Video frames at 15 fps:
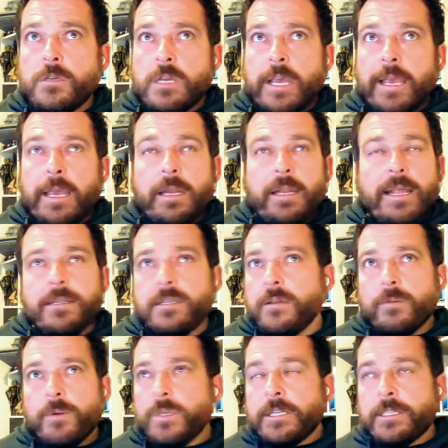And it
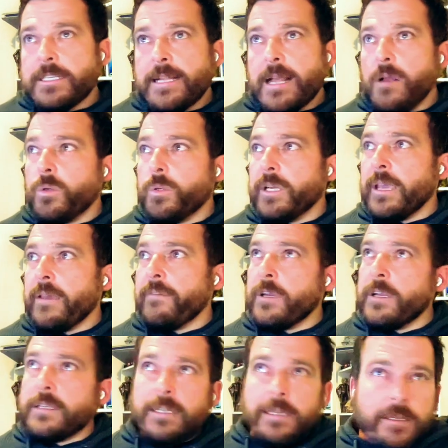wasn't just Uncle Kevin,
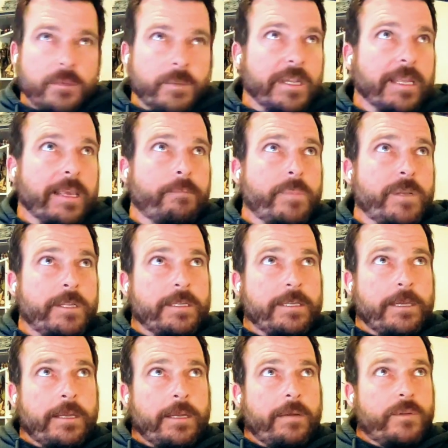it's Elizabeth
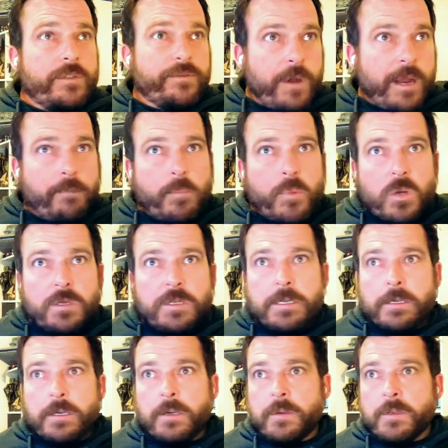Edmondson, it was Frank
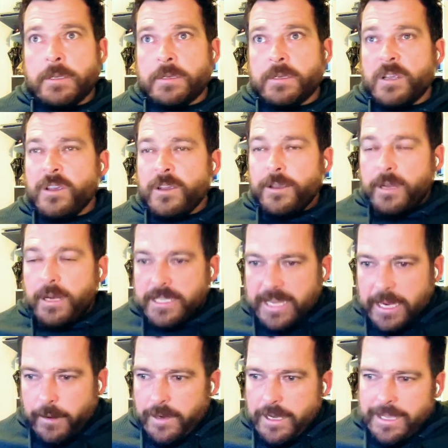Ponter, it was, you know,
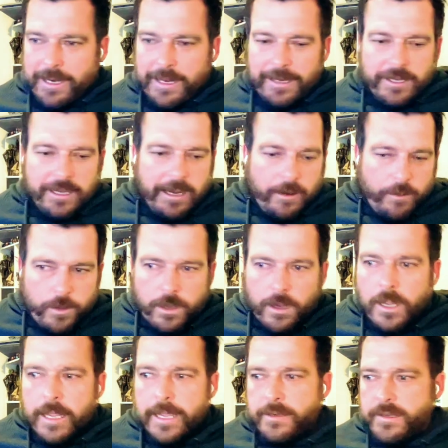Terry Giddy, to Errol
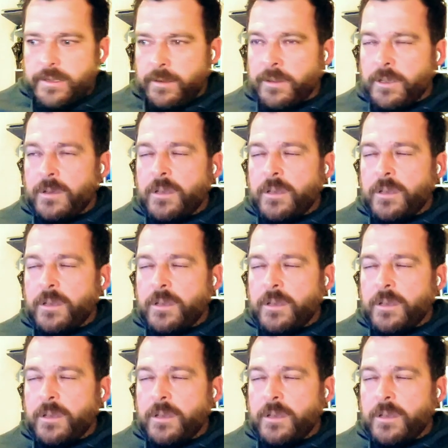Hyde, I